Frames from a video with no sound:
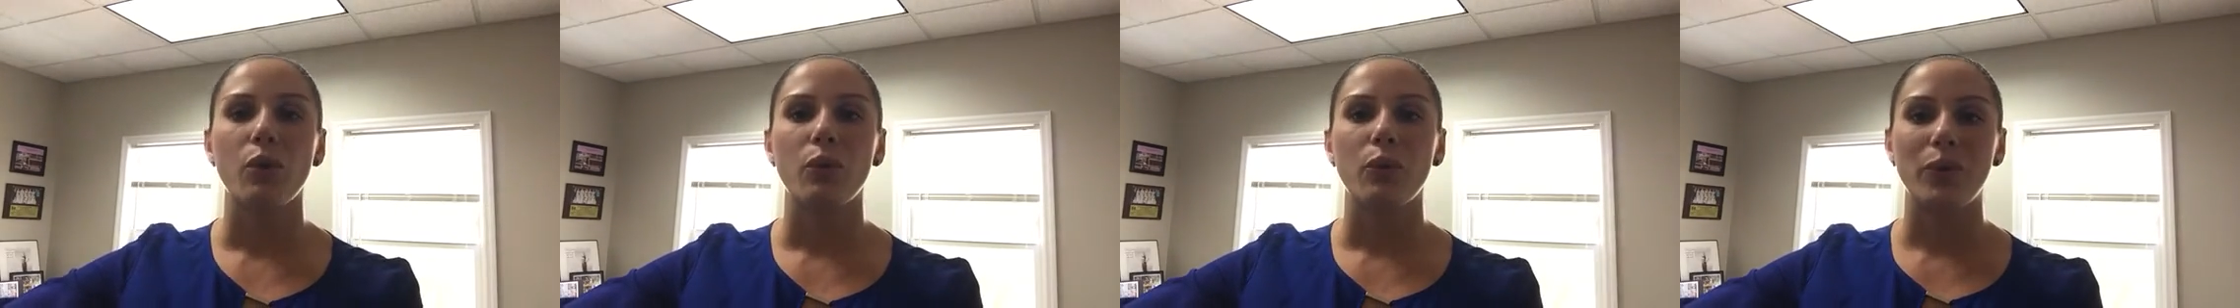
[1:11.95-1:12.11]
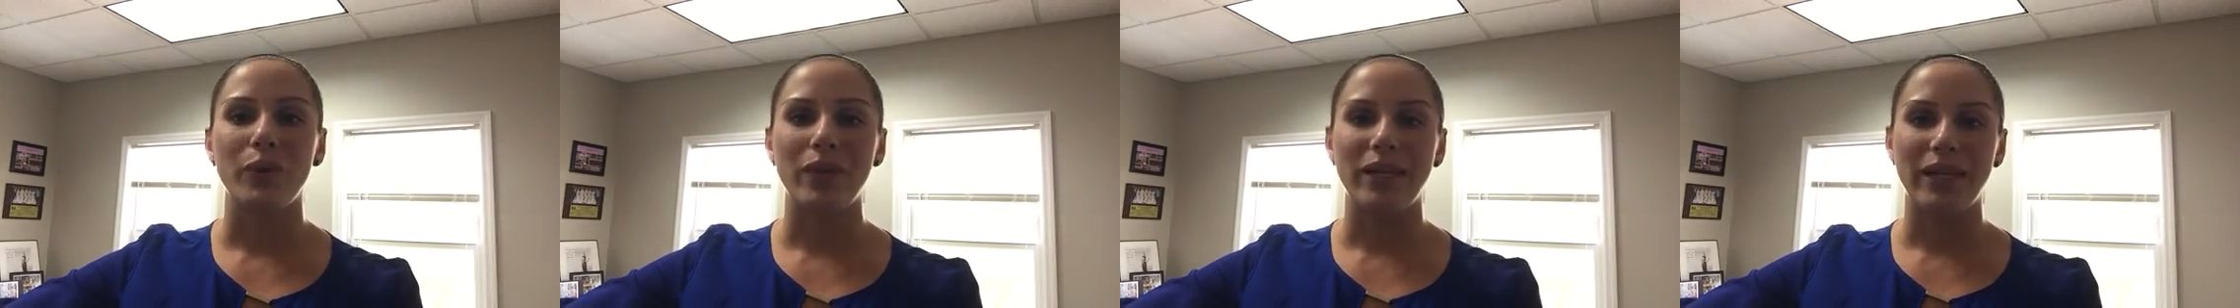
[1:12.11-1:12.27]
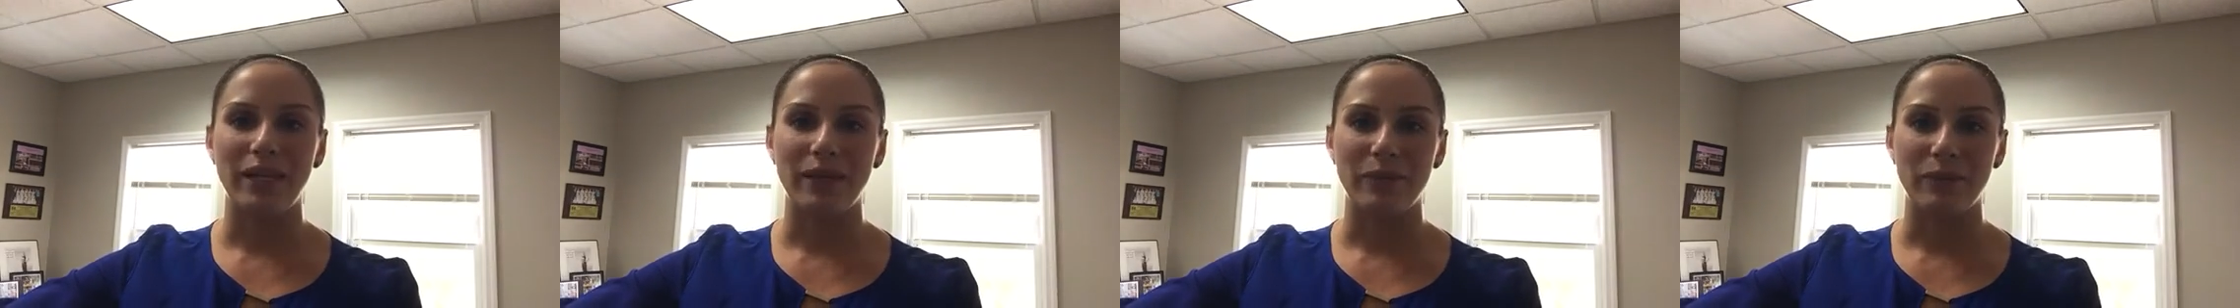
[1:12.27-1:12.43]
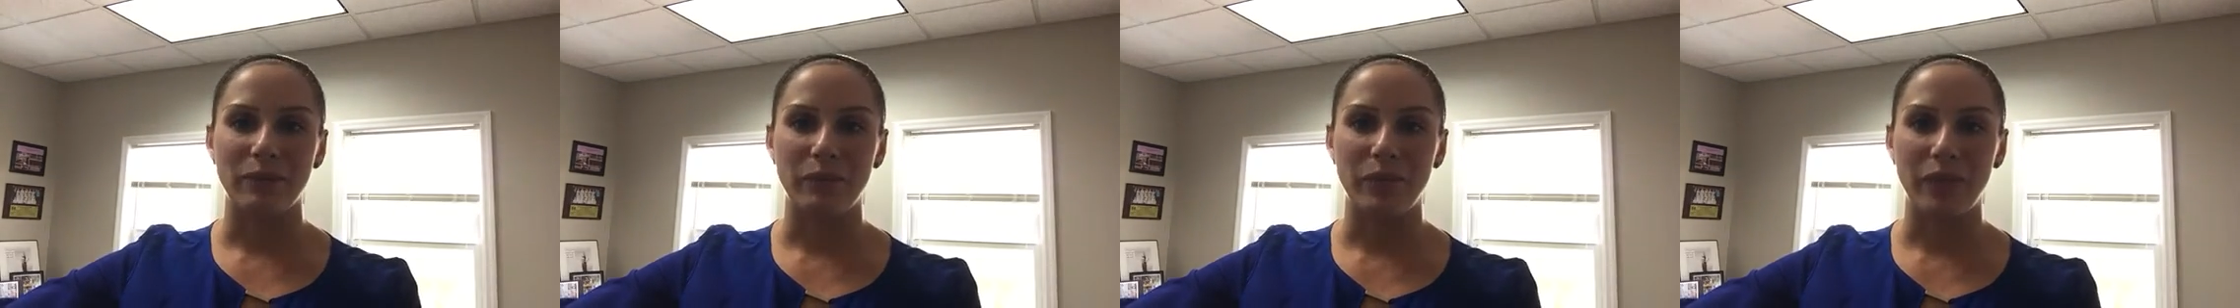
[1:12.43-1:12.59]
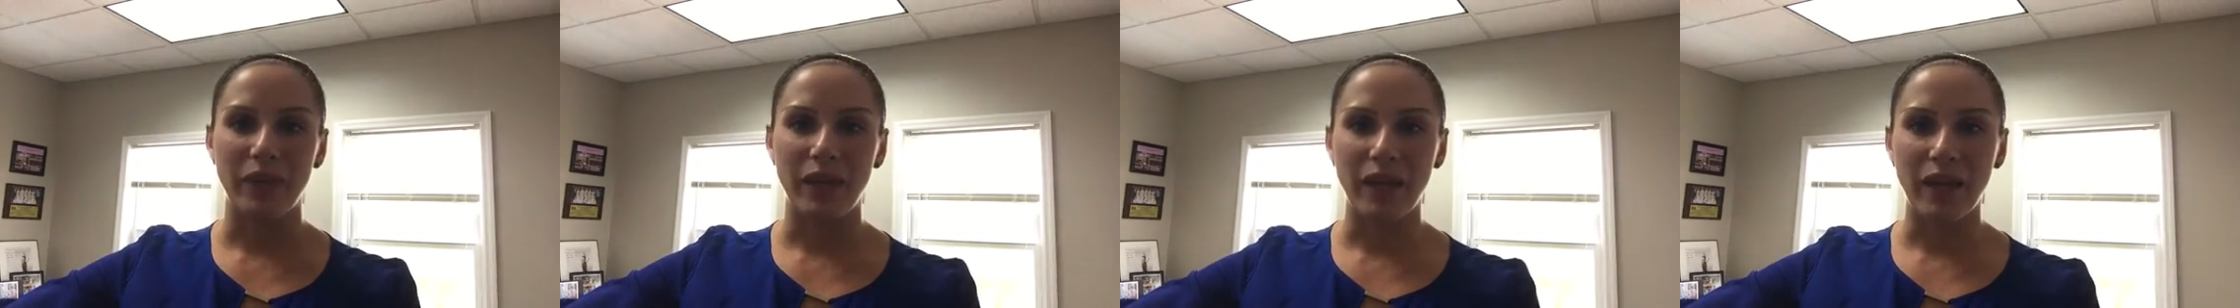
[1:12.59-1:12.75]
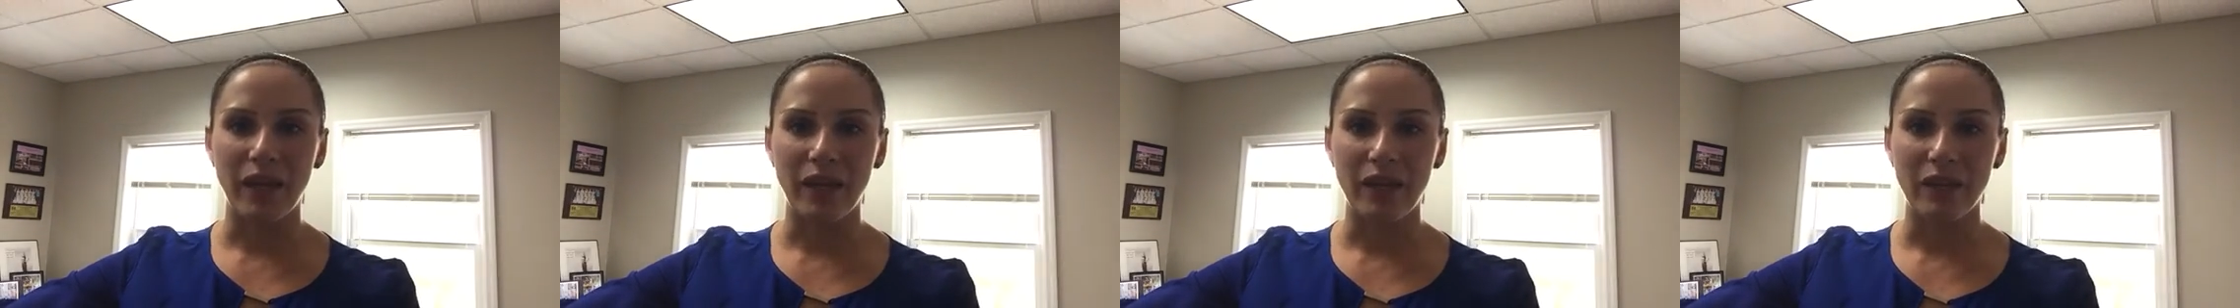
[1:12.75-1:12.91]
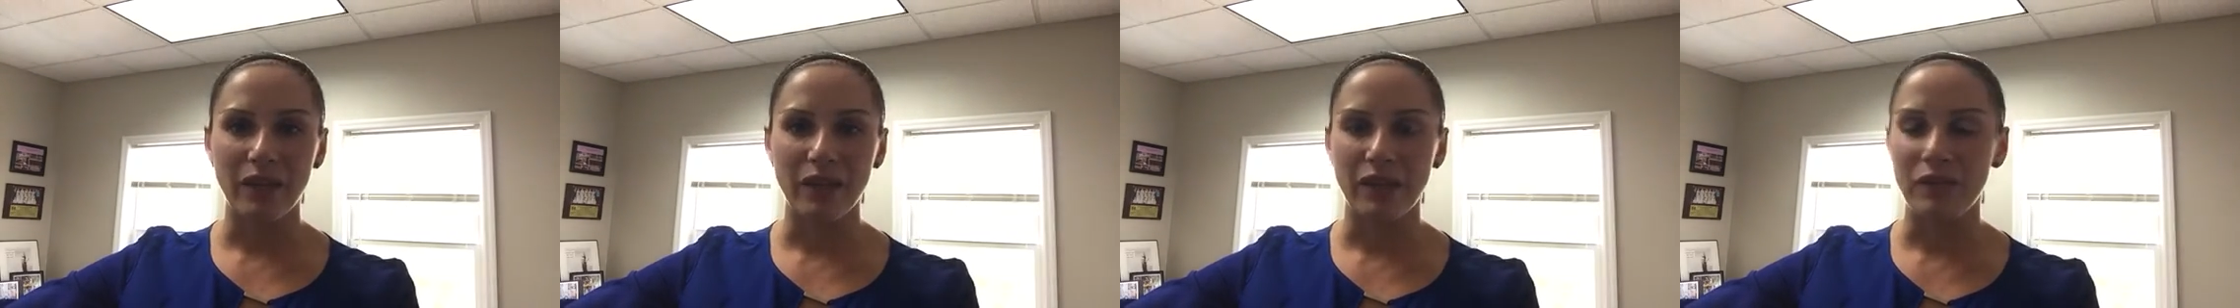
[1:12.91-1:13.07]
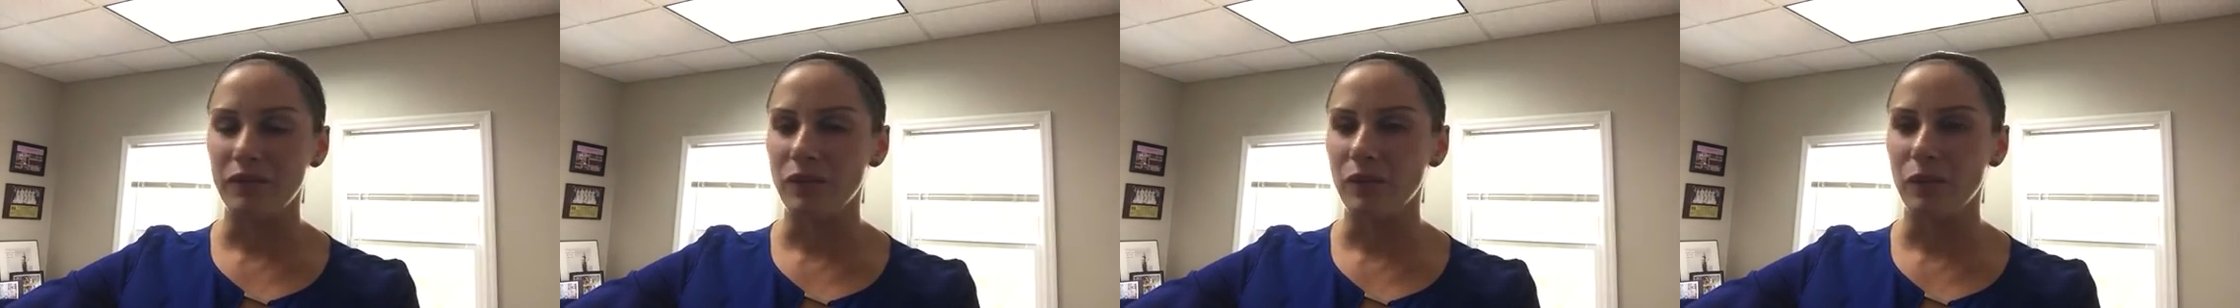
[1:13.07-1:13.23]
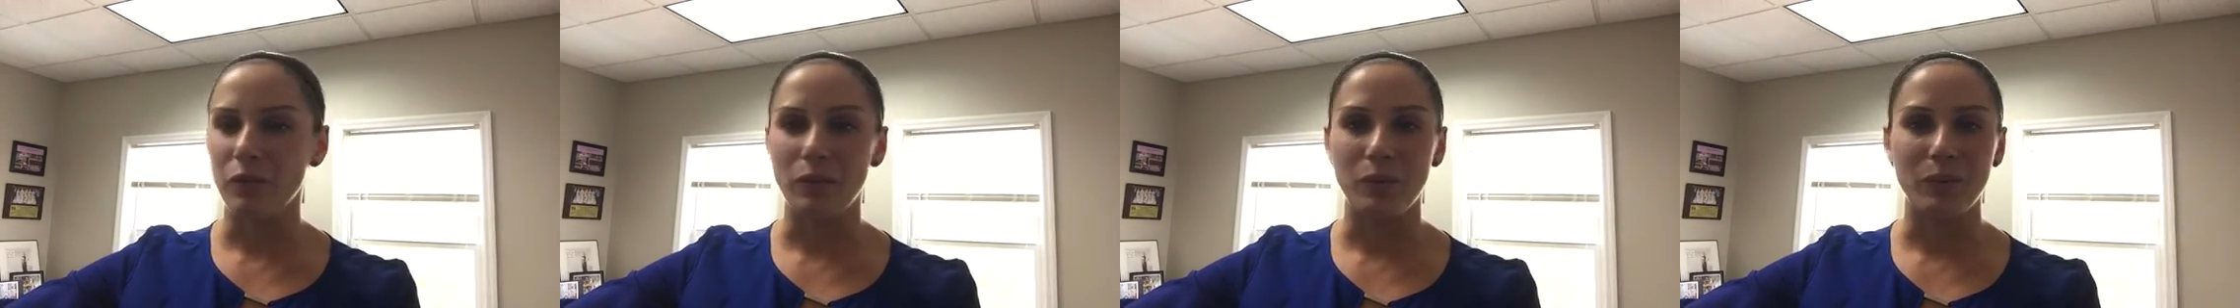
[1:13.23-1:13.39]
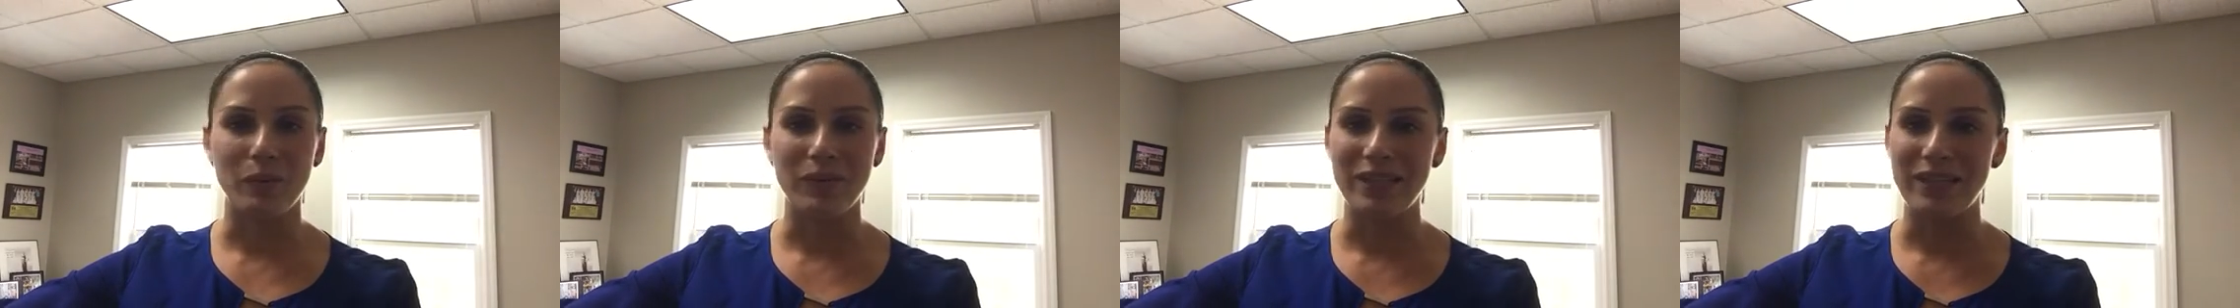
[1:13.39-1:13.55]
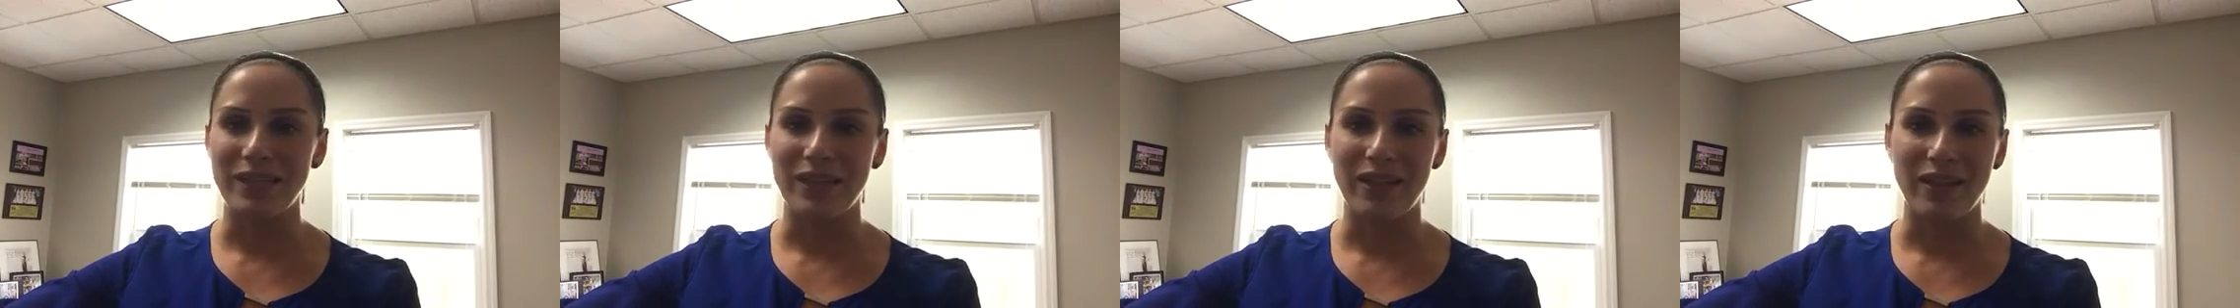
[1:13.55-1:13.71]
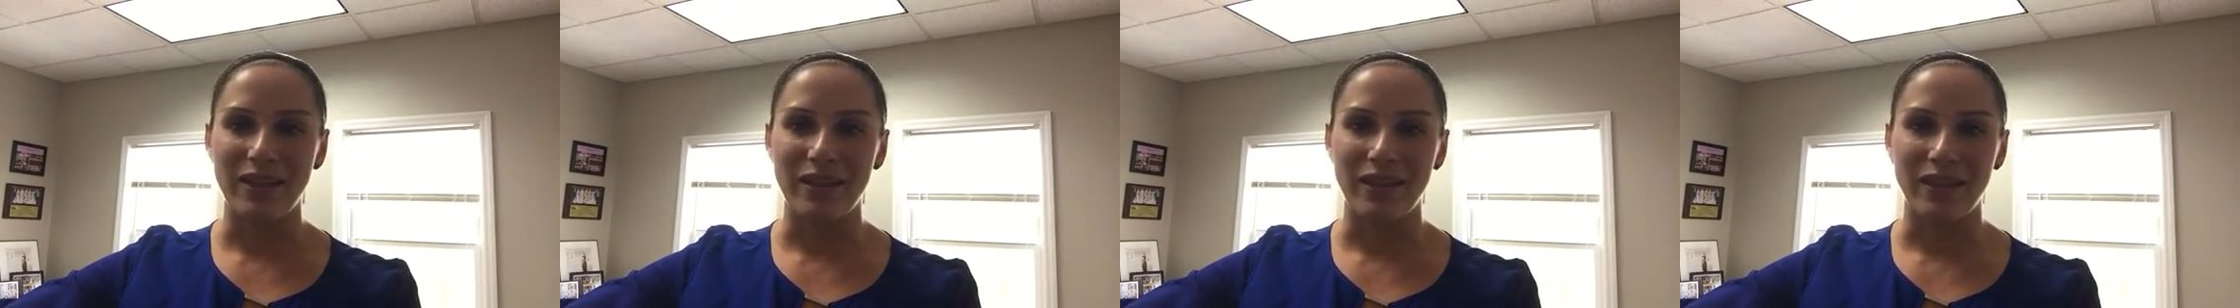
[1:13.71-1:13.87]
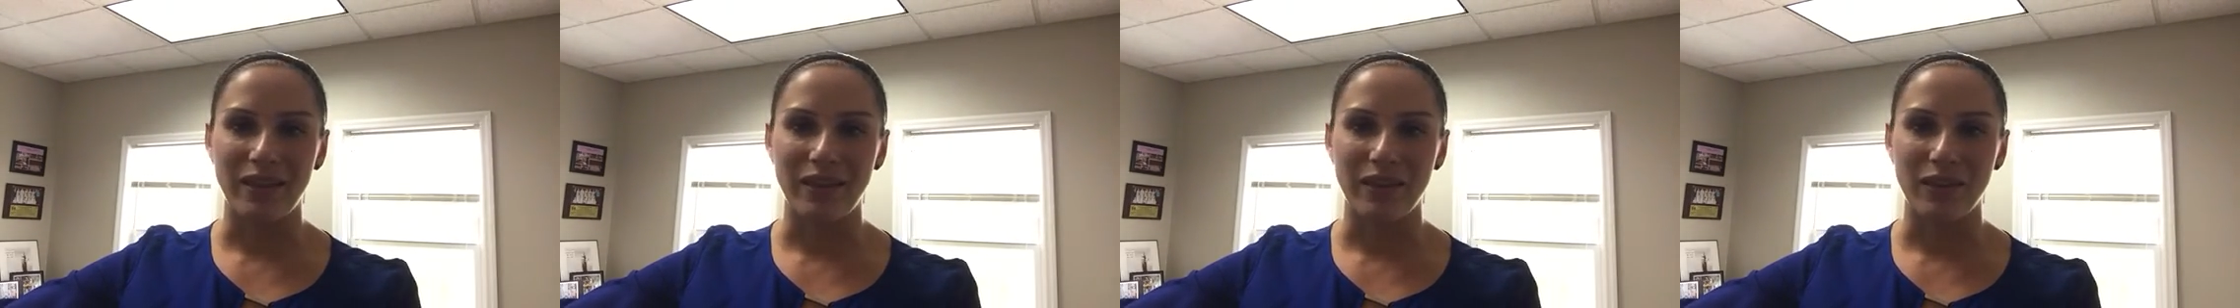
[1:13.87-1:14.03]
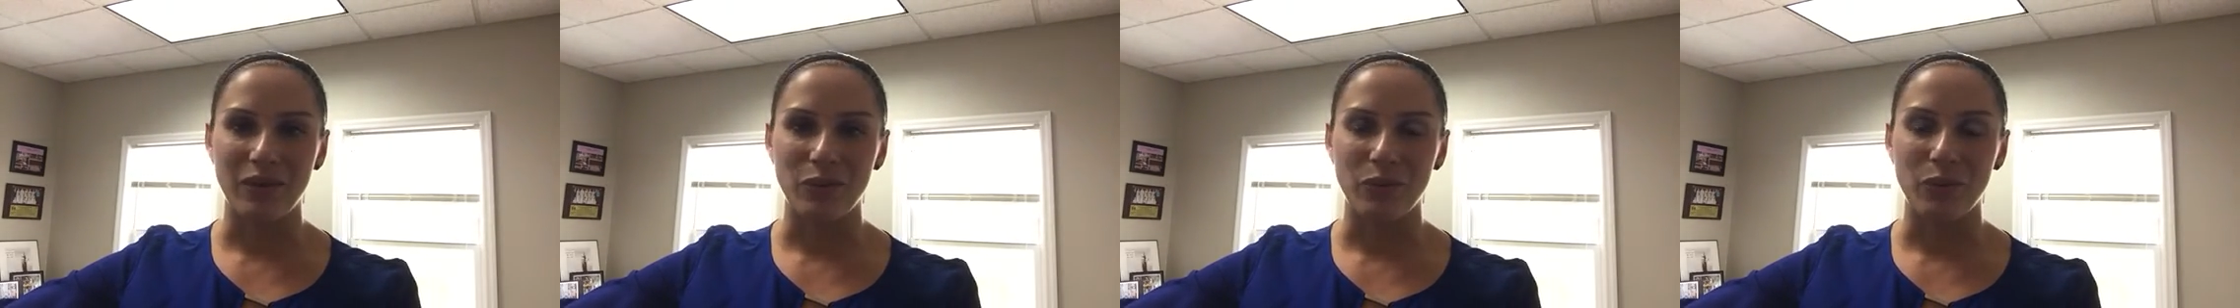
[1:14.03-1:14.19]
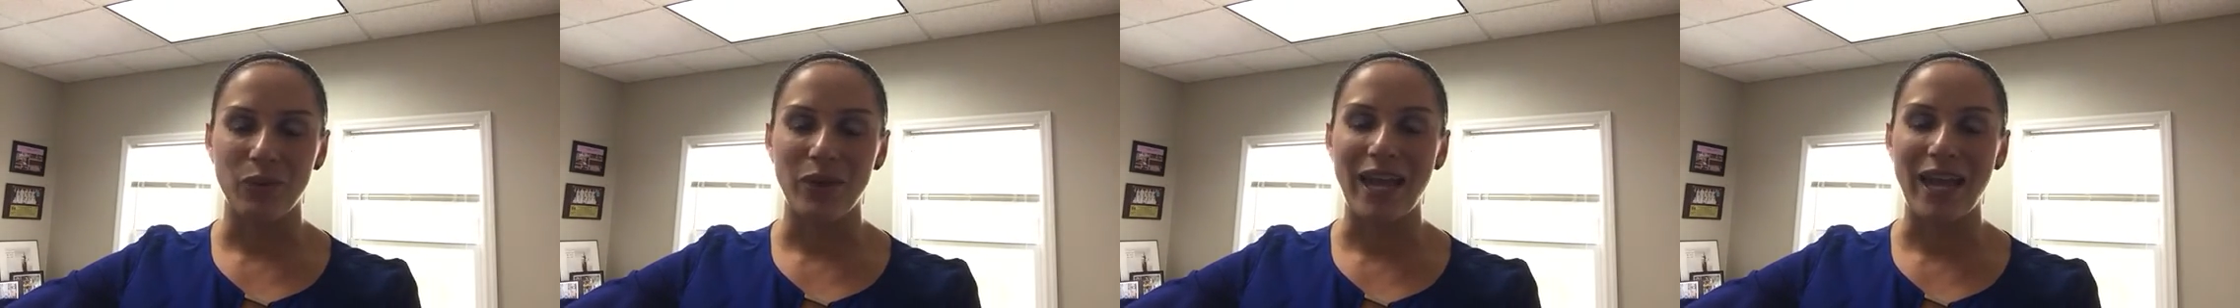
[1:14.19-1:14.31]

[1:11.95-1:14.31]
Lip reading: we can be, even when we didn't think